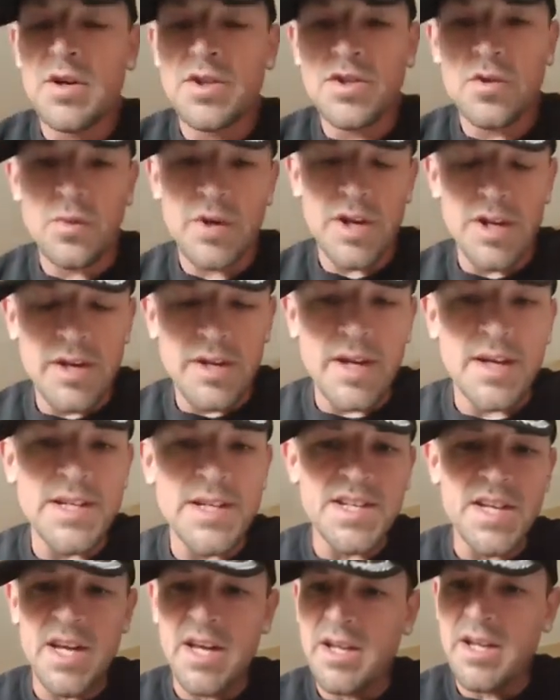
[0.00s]
So when it
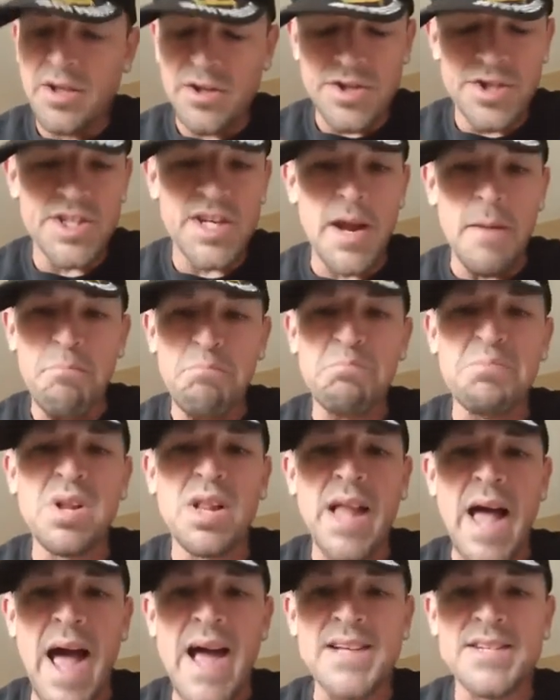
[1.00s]
does hit, you just get
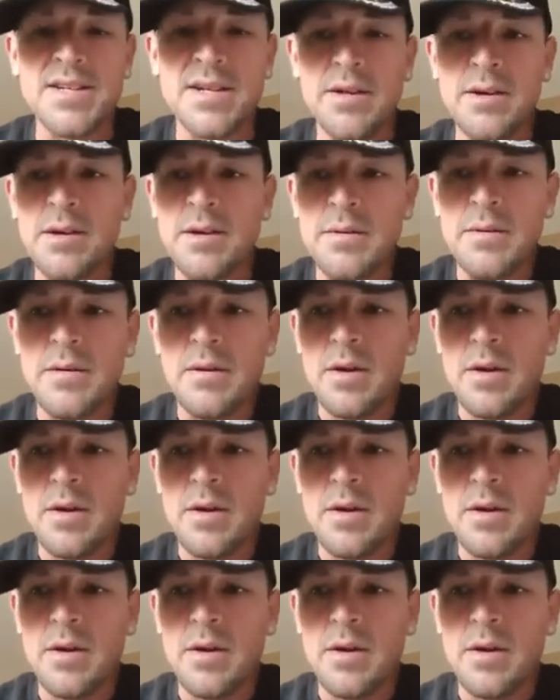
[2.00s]
blasted.